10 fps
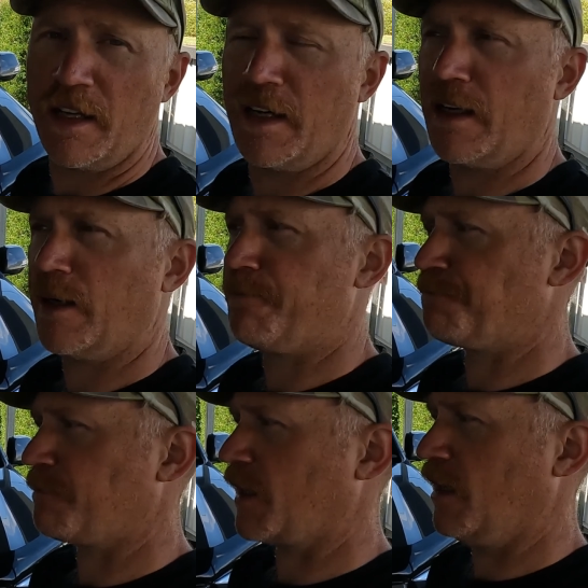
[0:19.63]
And
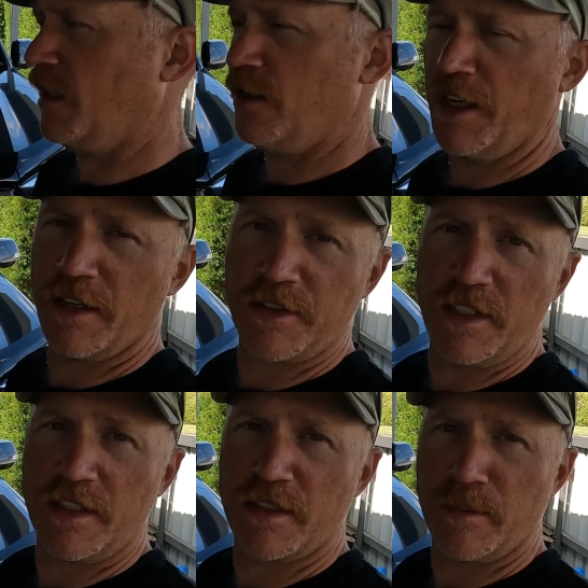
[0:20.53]
you're going to
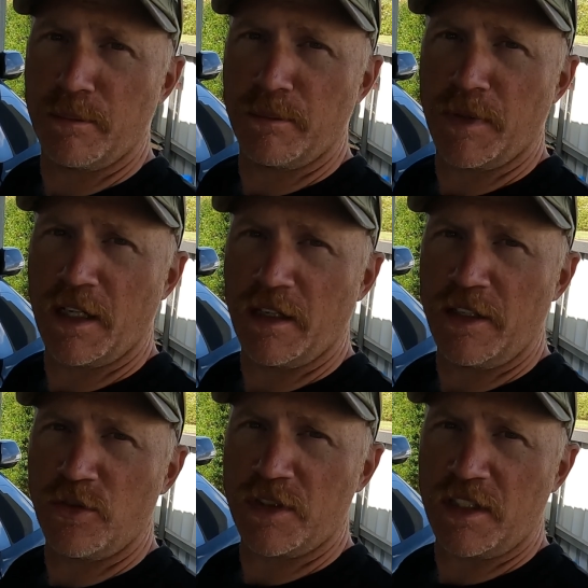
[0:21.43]
see some
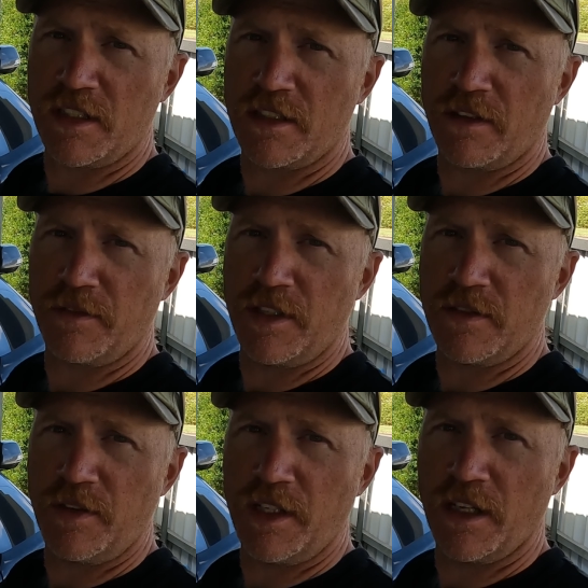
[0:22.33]
interesting stuff in this
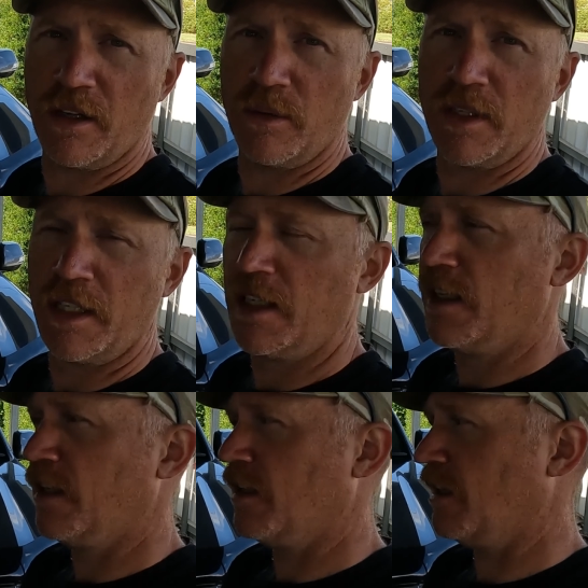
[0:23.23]
video.
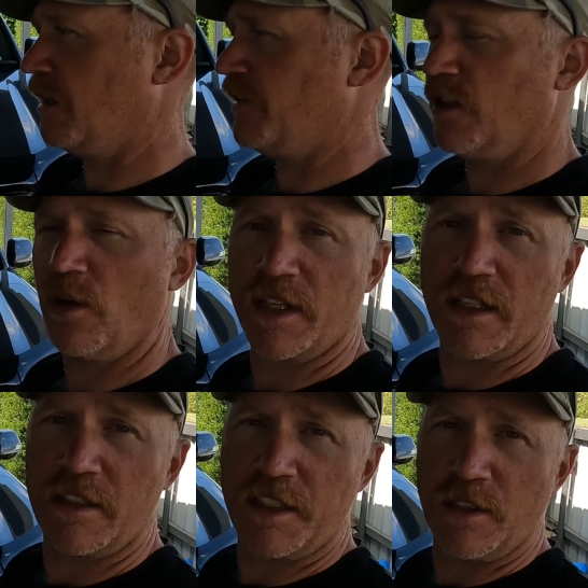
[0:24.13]
If you like
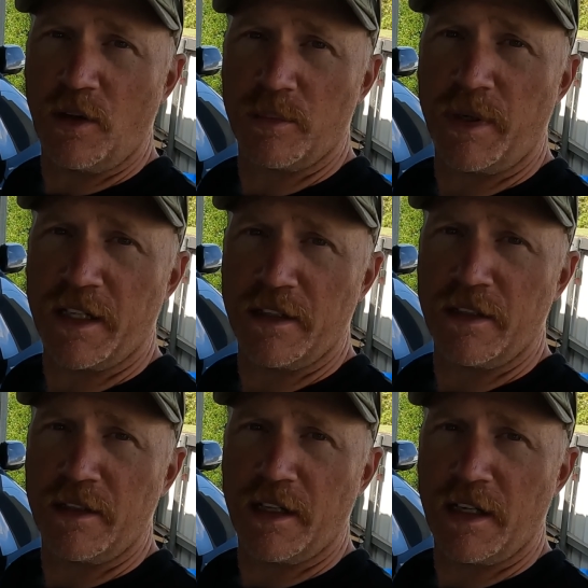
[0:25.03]
it, click the like
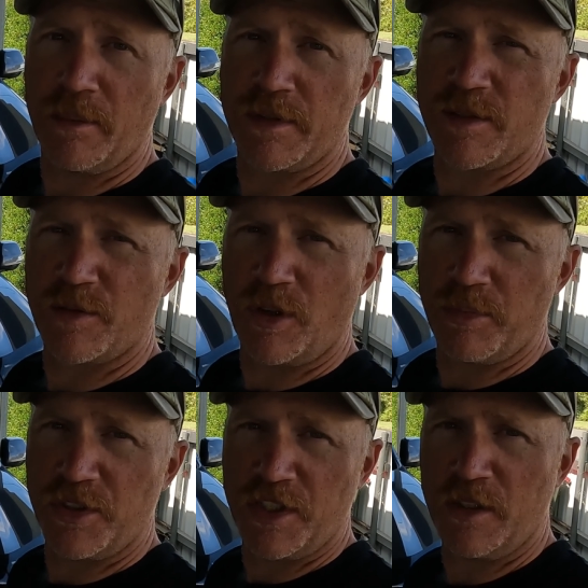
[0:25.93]
button, subscribe to
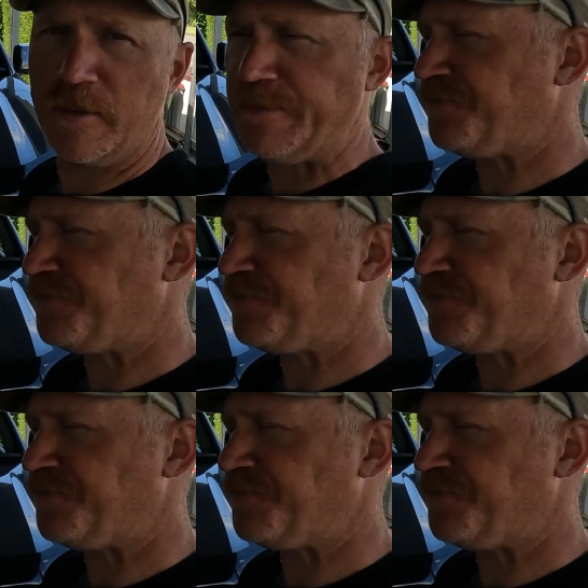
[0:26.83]
the channel